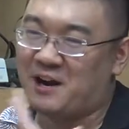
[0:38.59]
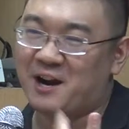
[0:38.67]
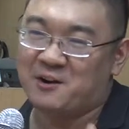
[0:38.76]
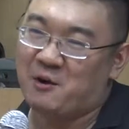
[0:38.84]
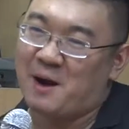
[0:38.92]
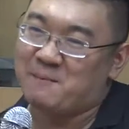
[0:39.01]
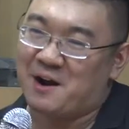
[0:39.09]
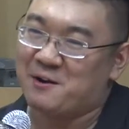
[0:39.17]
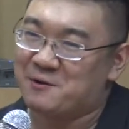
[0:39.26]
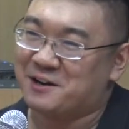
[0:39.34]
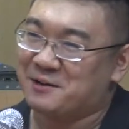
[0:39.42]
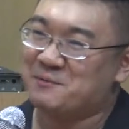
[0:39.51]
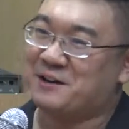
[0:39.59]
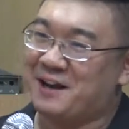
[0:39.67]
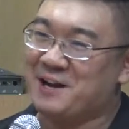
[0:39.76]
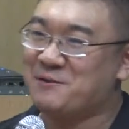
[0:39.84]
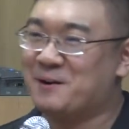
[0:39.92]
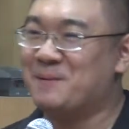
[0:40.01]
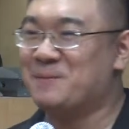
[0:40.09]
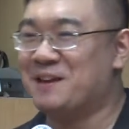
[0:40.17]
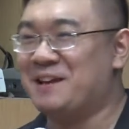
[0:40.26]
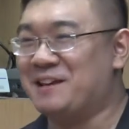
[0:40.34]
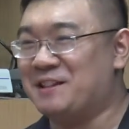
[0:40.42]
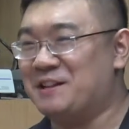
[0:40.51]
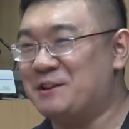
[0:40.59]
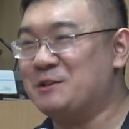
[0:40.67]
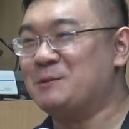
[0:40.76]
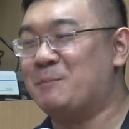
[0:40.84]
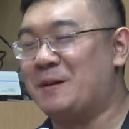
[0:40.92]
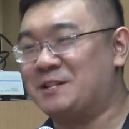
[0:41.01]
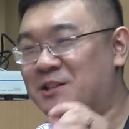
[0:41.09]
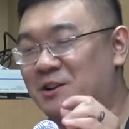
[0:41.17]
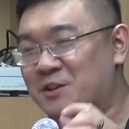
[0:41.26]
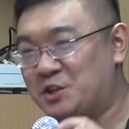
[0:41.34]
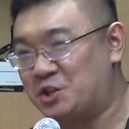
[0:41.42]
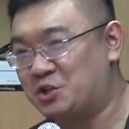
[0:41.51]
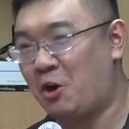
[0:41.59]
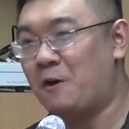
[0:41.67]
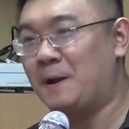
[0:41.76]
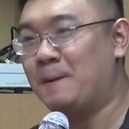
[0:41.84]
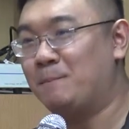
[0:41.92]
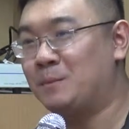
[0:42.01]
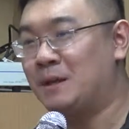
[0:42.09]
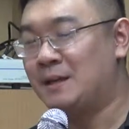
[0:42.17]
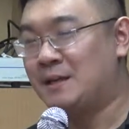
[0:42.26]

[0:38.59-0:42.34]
I know I'm not ready, but anyway, the new semester is starting